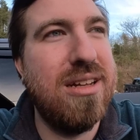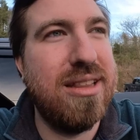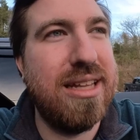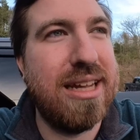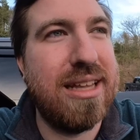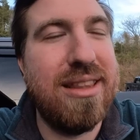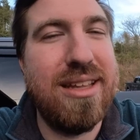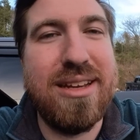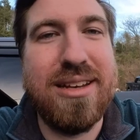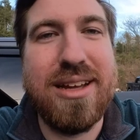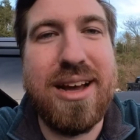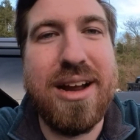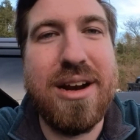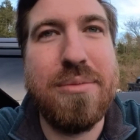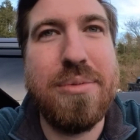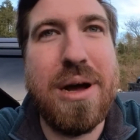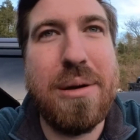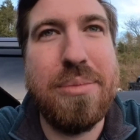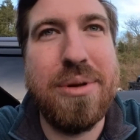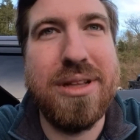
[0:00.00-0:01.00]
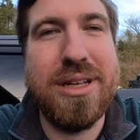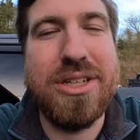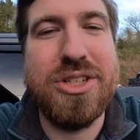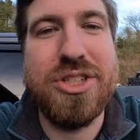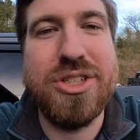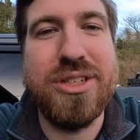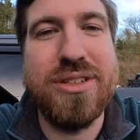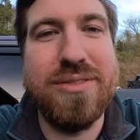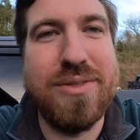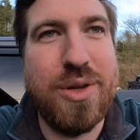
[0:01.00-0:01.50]
like the entire
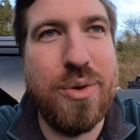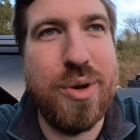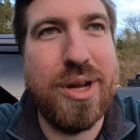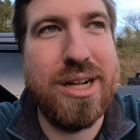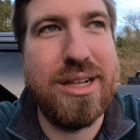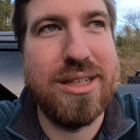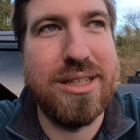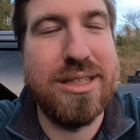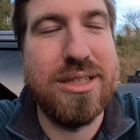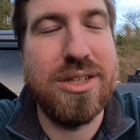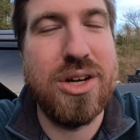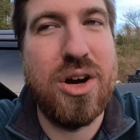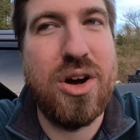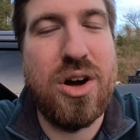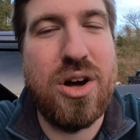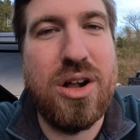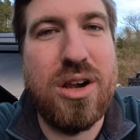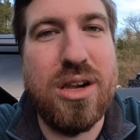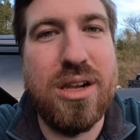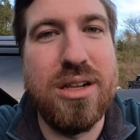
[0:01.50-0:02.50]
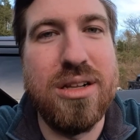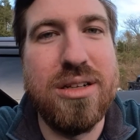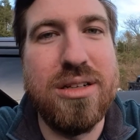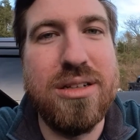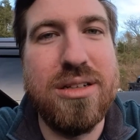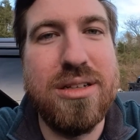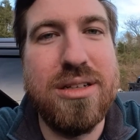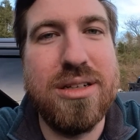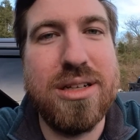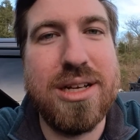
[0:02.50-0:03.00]
population of New England all
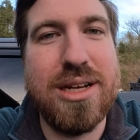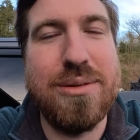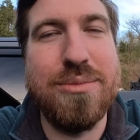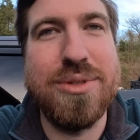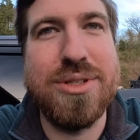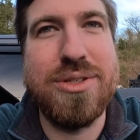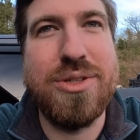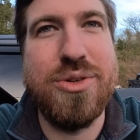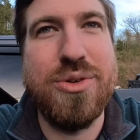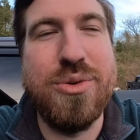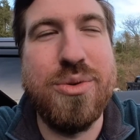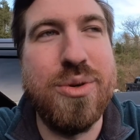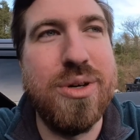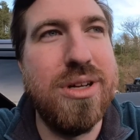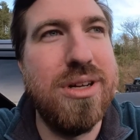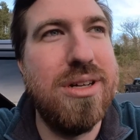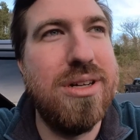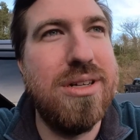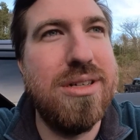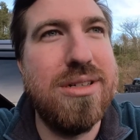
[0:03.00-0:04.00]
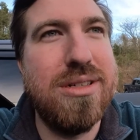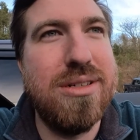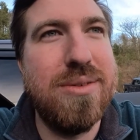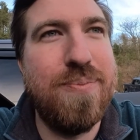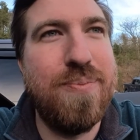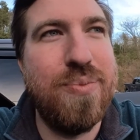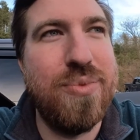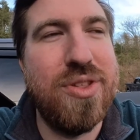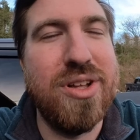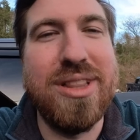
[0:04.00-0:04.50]
comes to
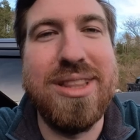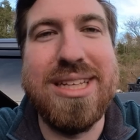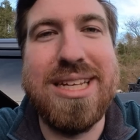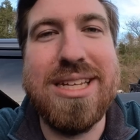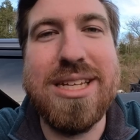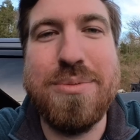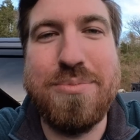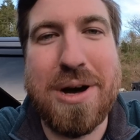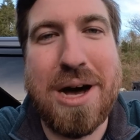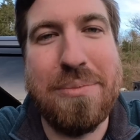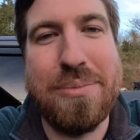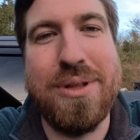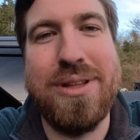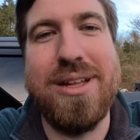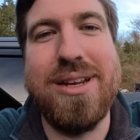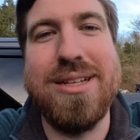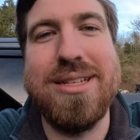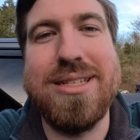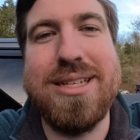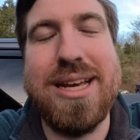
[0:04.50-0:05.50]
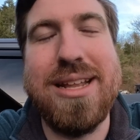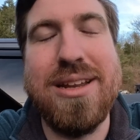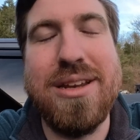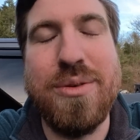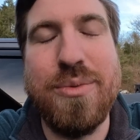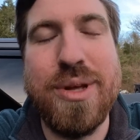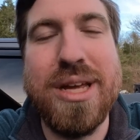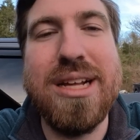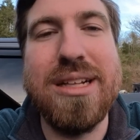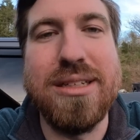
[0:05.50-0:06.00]
the least populated state in
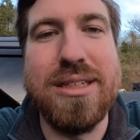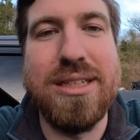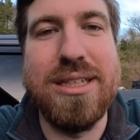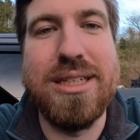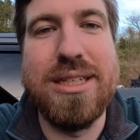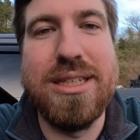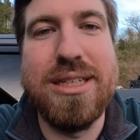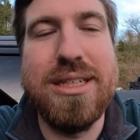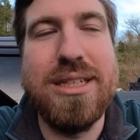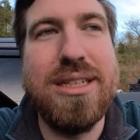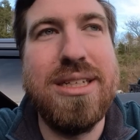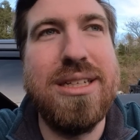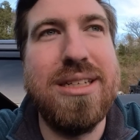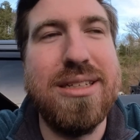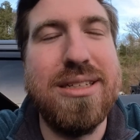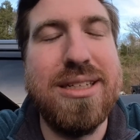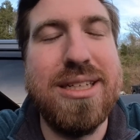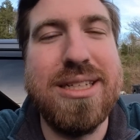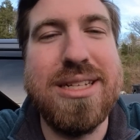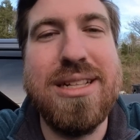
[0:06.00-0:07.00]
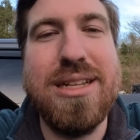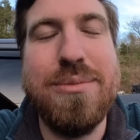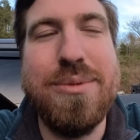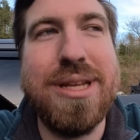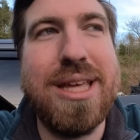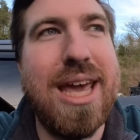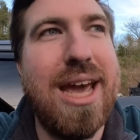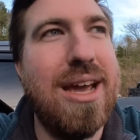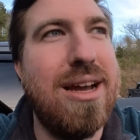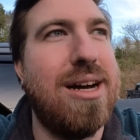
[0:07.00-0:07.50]
New England, it's a little
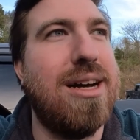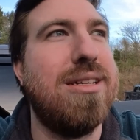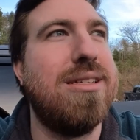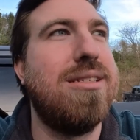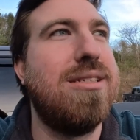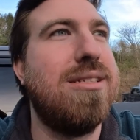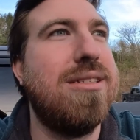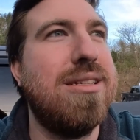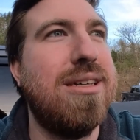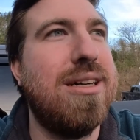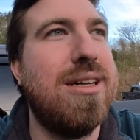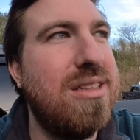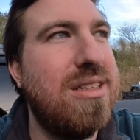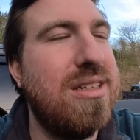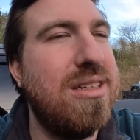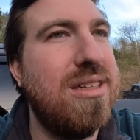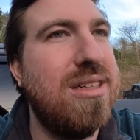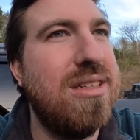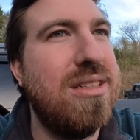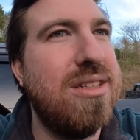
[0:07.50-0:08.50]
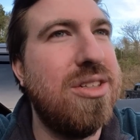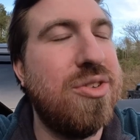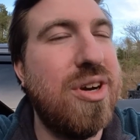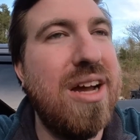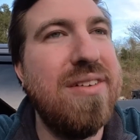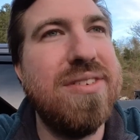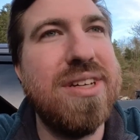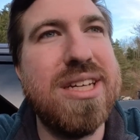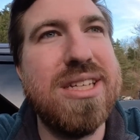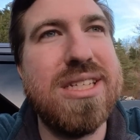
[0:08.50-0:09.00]
bit chaos. The
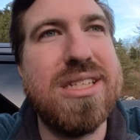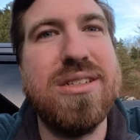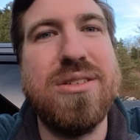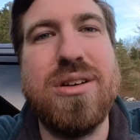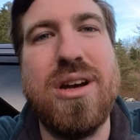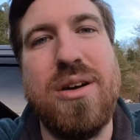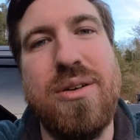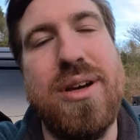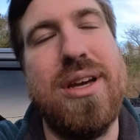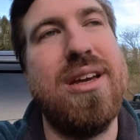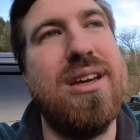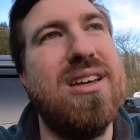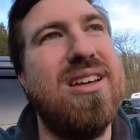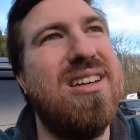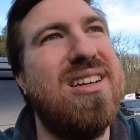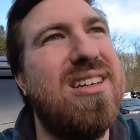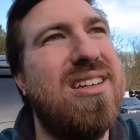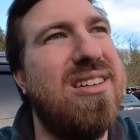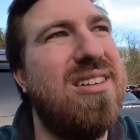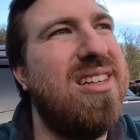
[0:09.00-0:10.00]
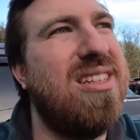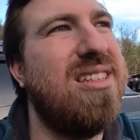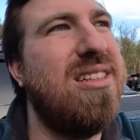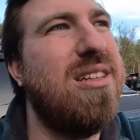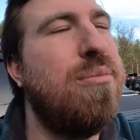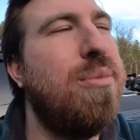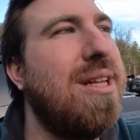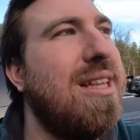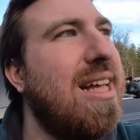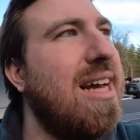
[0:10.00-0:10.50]
traffic is still going. It's a
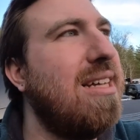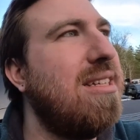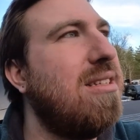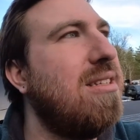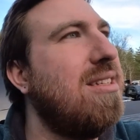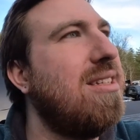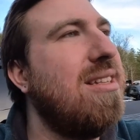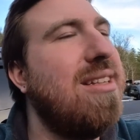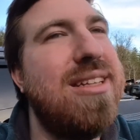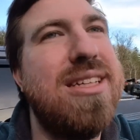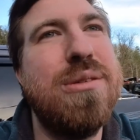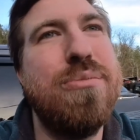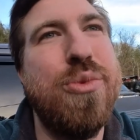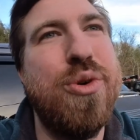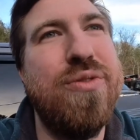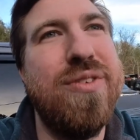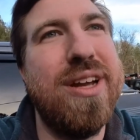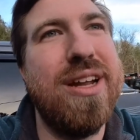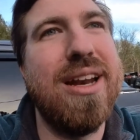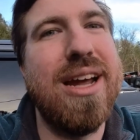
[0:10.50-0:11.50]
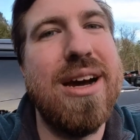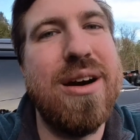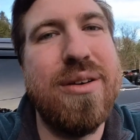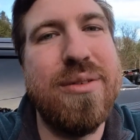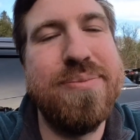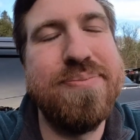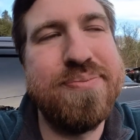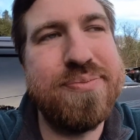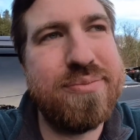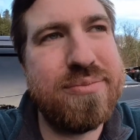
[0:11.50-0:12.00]
little bit less. It's at least moving now.